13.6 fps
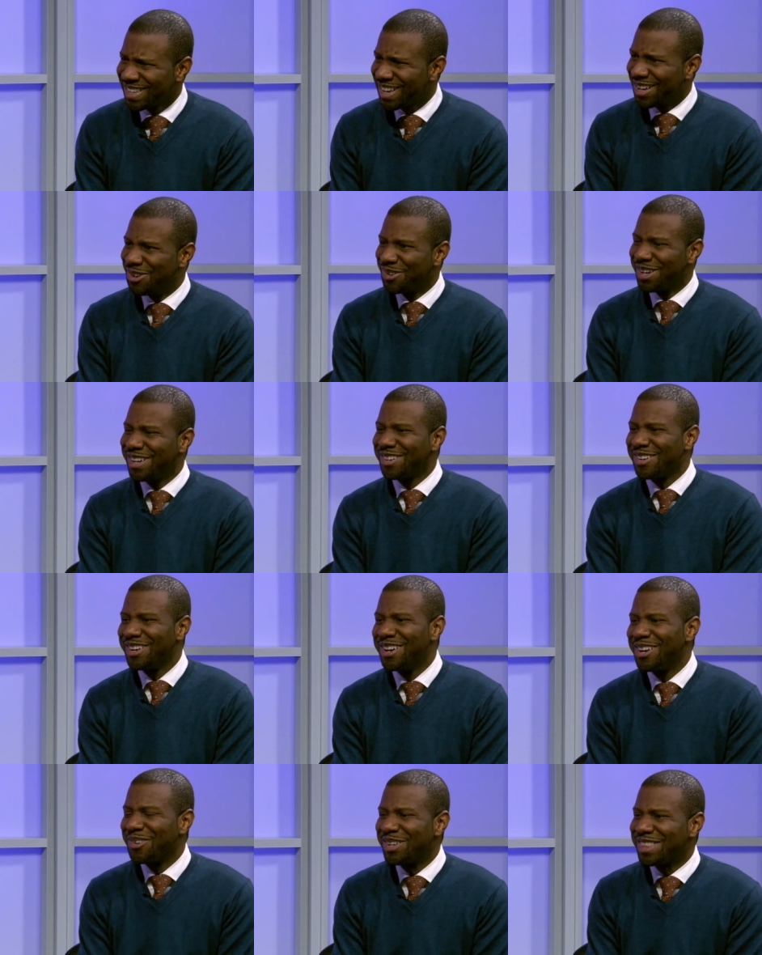yeah no, we, four,
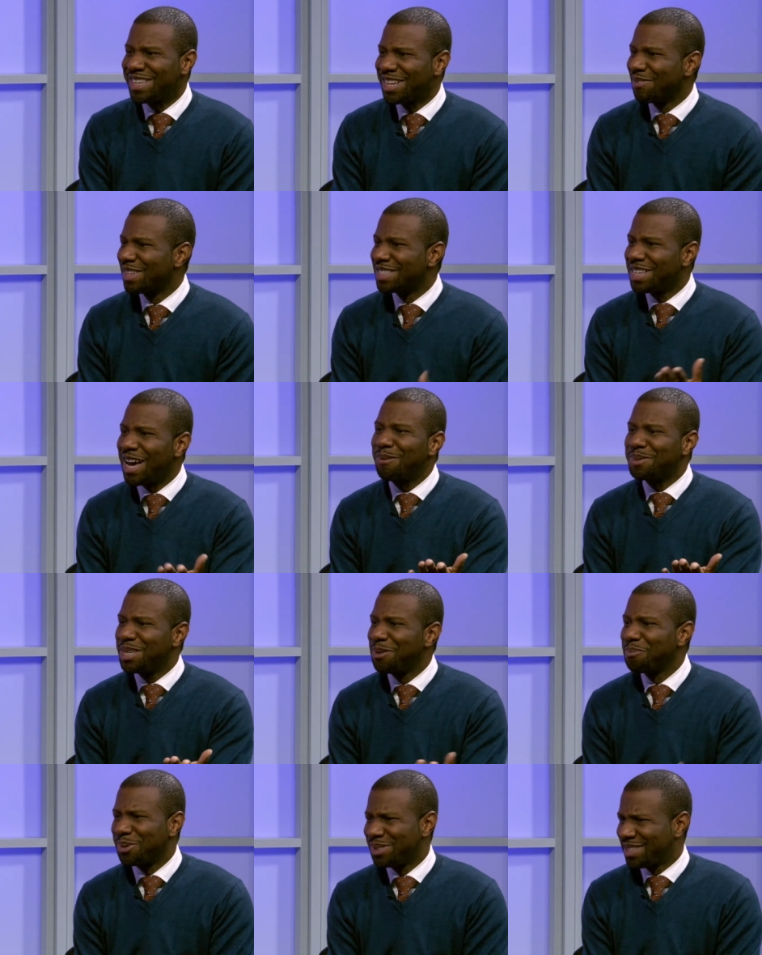like we think of the top
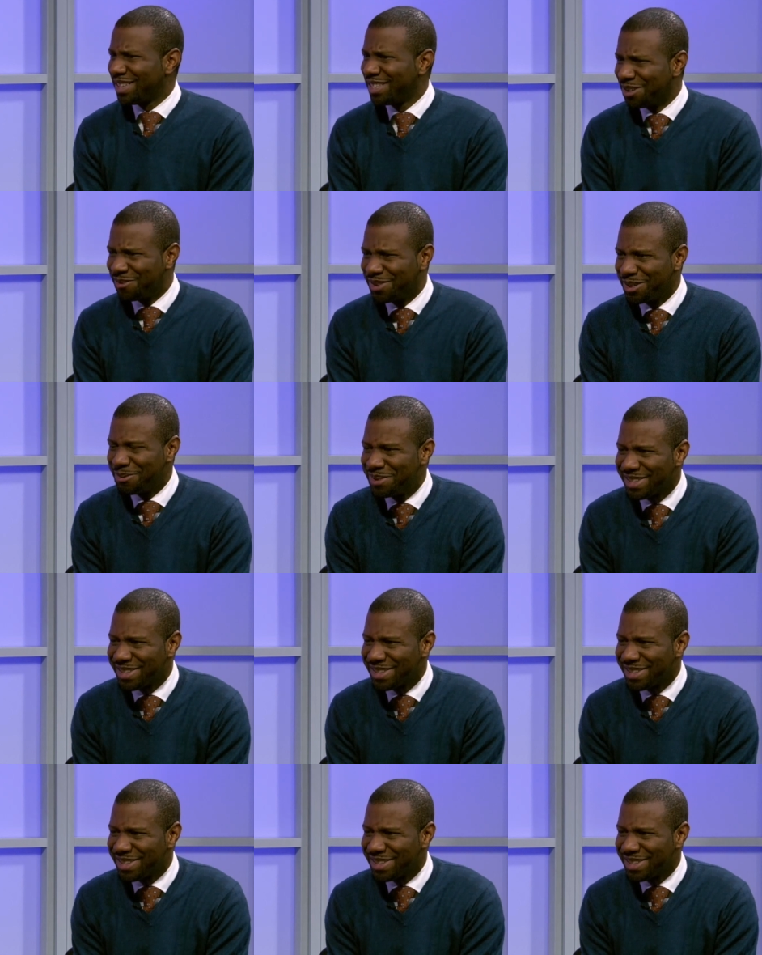ten percent of them.